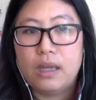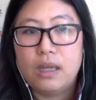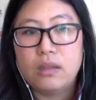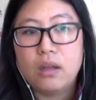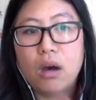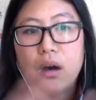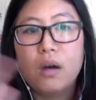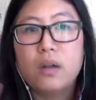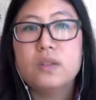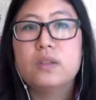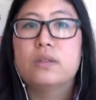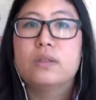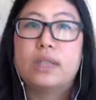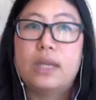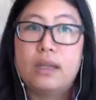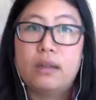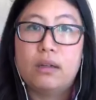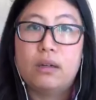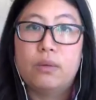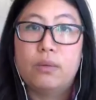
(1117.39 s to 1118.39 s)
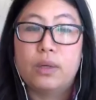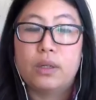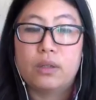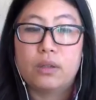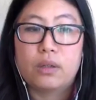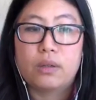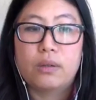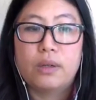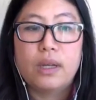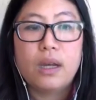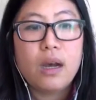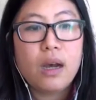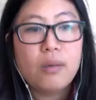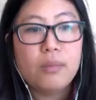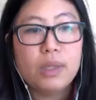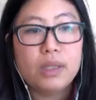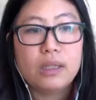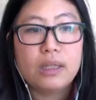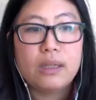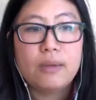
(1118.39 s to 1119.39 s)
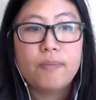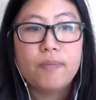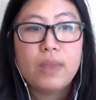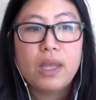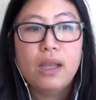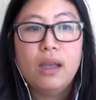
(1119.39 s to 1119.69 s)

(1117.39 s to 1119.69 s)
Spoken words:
And all together, we're going to create harmony.